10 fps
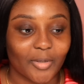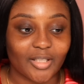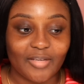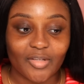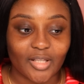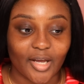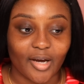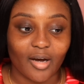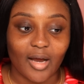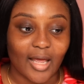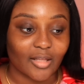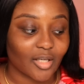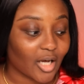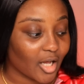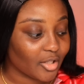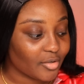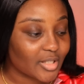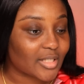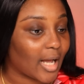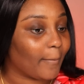I'm gonna leave it there, and the color
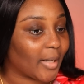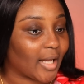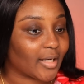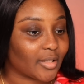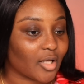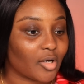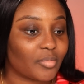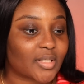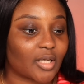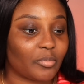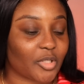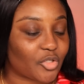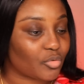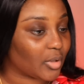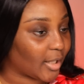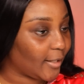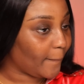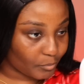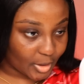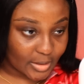is not bad. I thought it was gonna be too
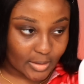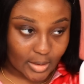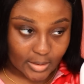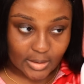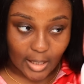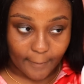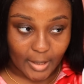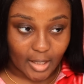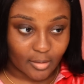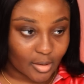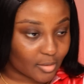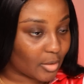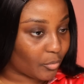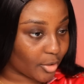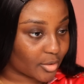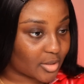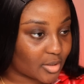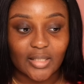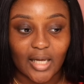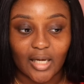light, but it's not bad. It
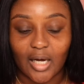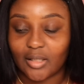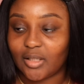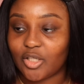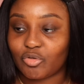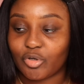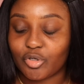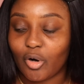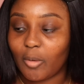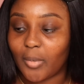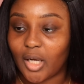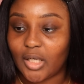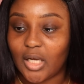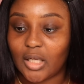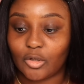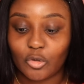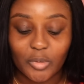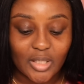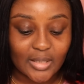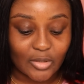works. I got the Giorgio Armani
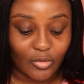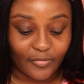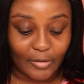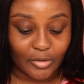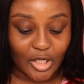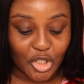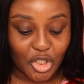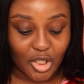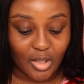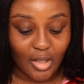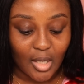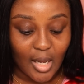Luminous Silk Foundation,